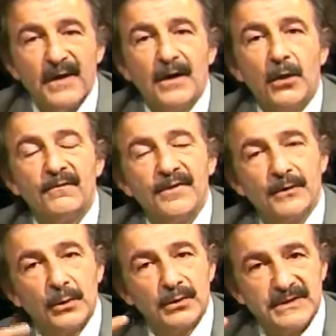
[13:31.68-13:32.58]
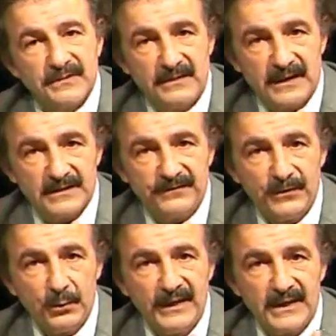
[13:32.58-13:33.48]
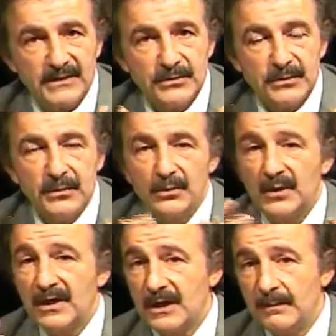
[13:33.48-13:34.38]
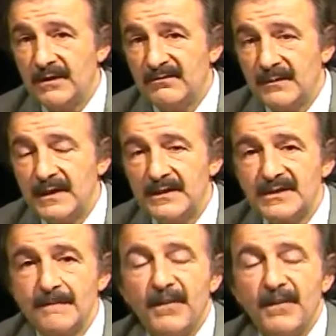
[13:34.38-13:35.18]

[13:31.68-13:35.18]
over the course of the next few weeks to a couple of months,